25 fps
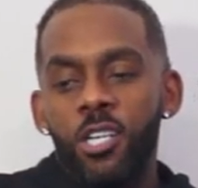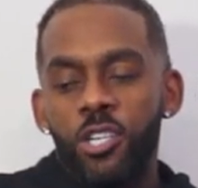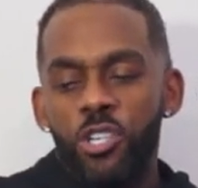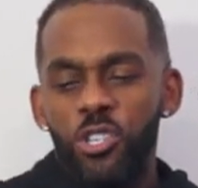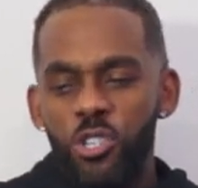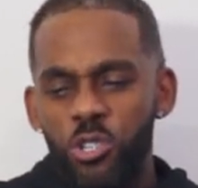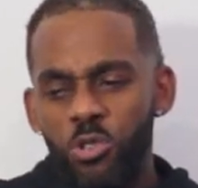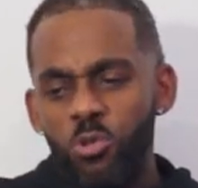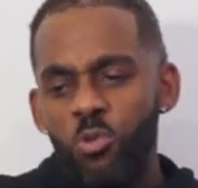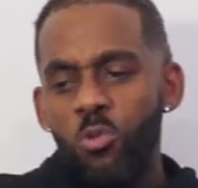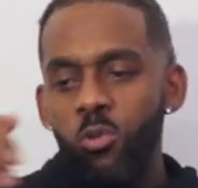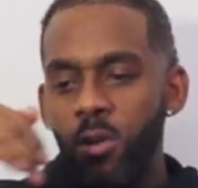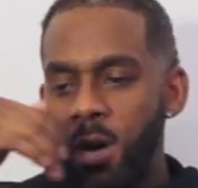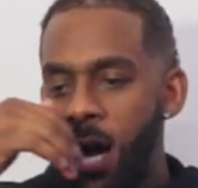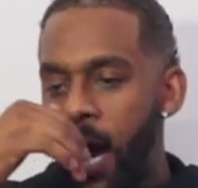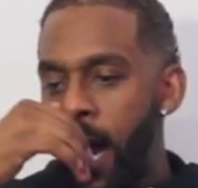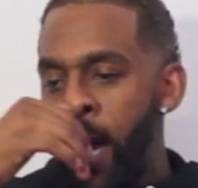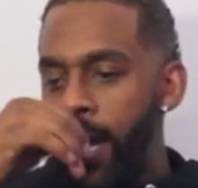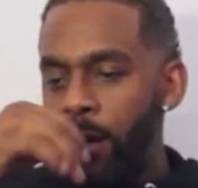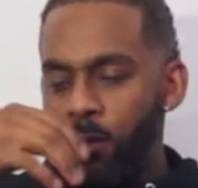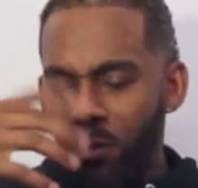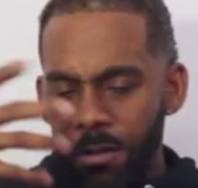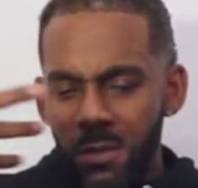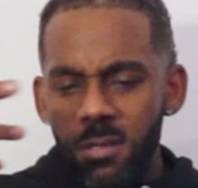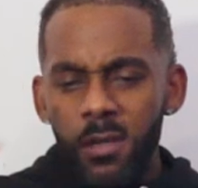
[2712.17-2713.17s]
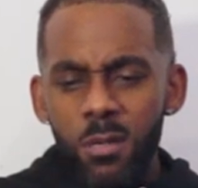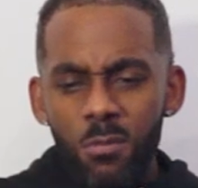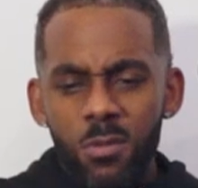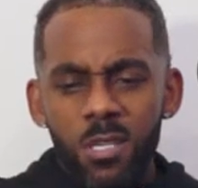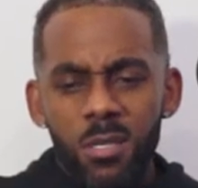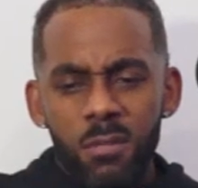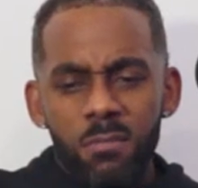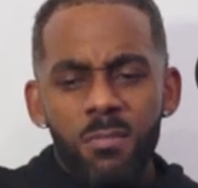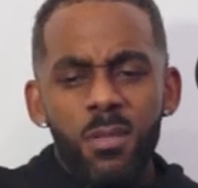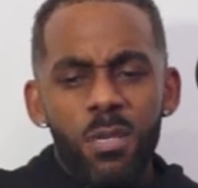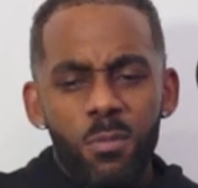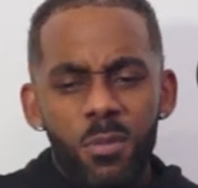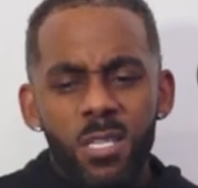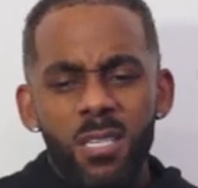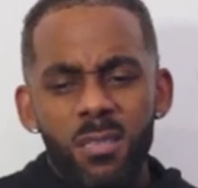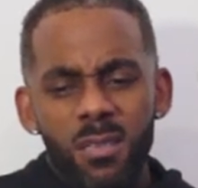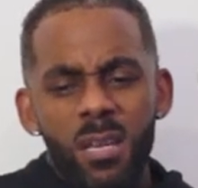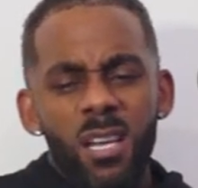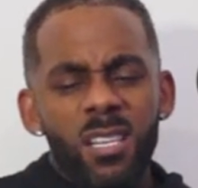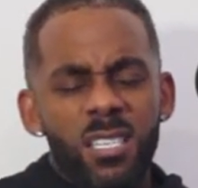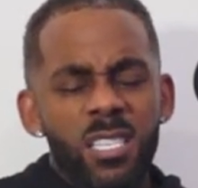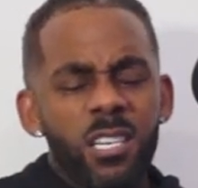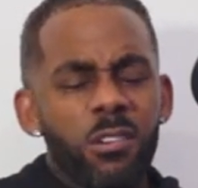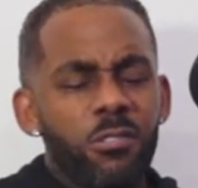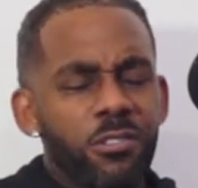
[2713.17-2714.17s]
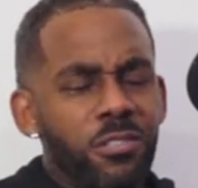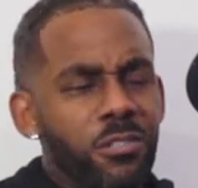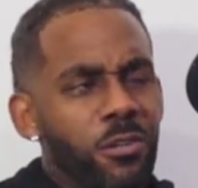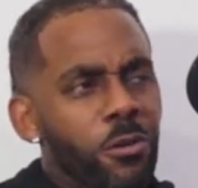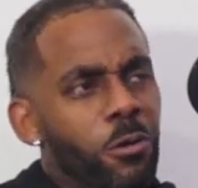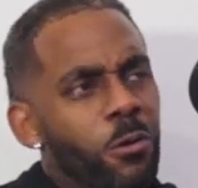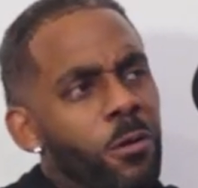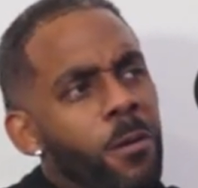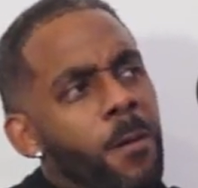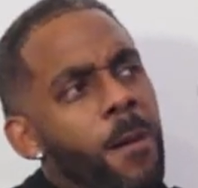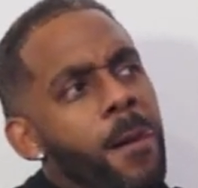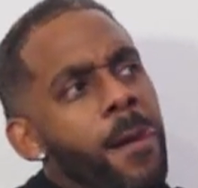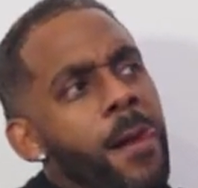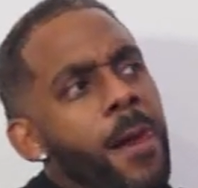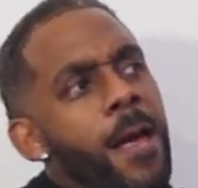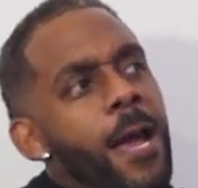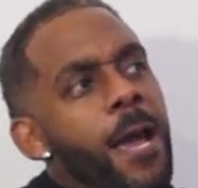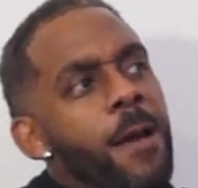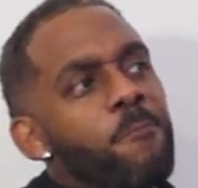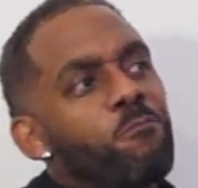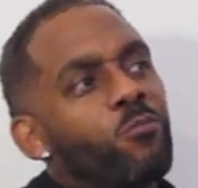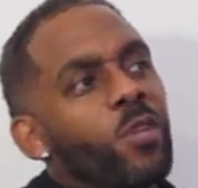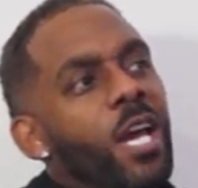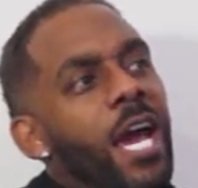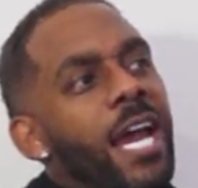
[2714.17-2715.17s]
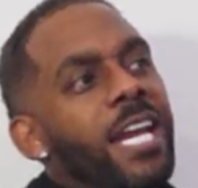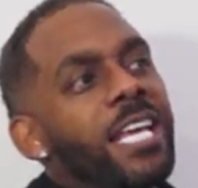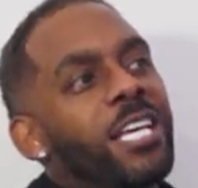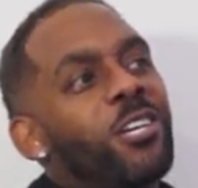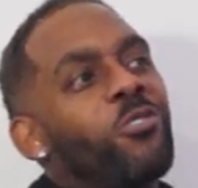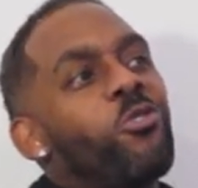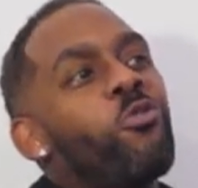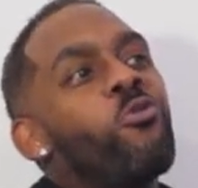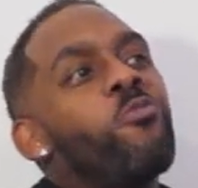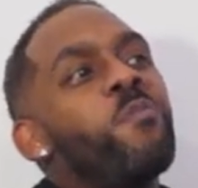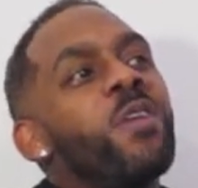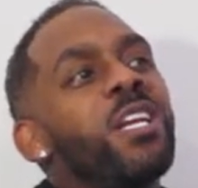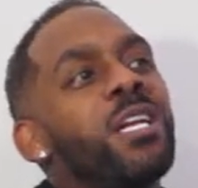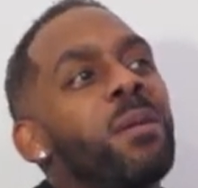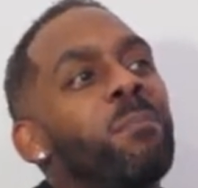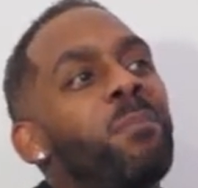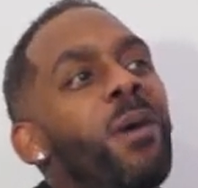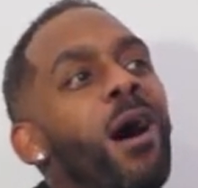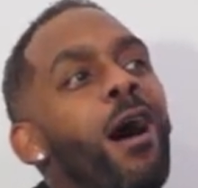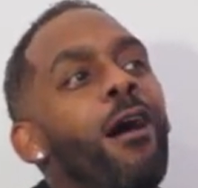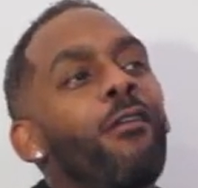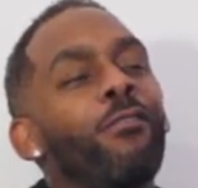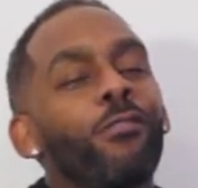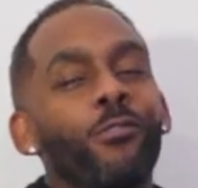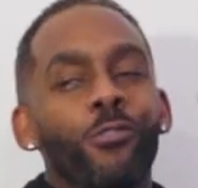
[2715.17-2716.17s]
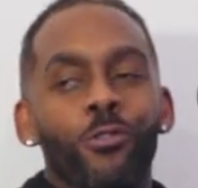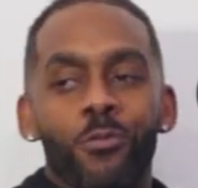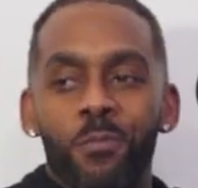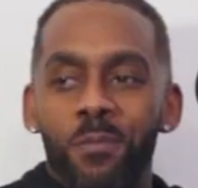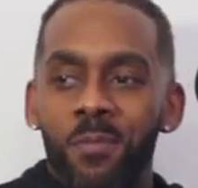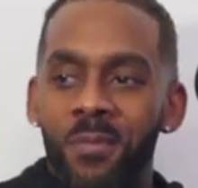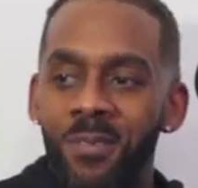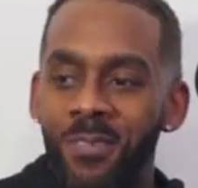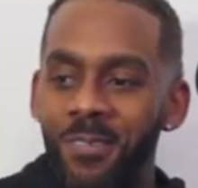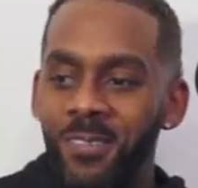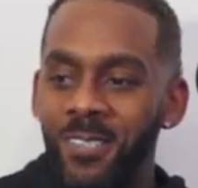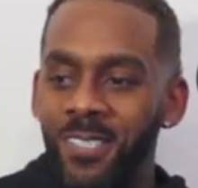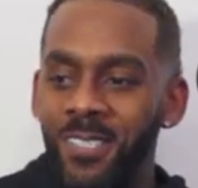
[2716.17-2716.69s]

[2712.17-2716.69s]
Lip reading: Short guy, he was a serious dude. And he called me in the bathroom.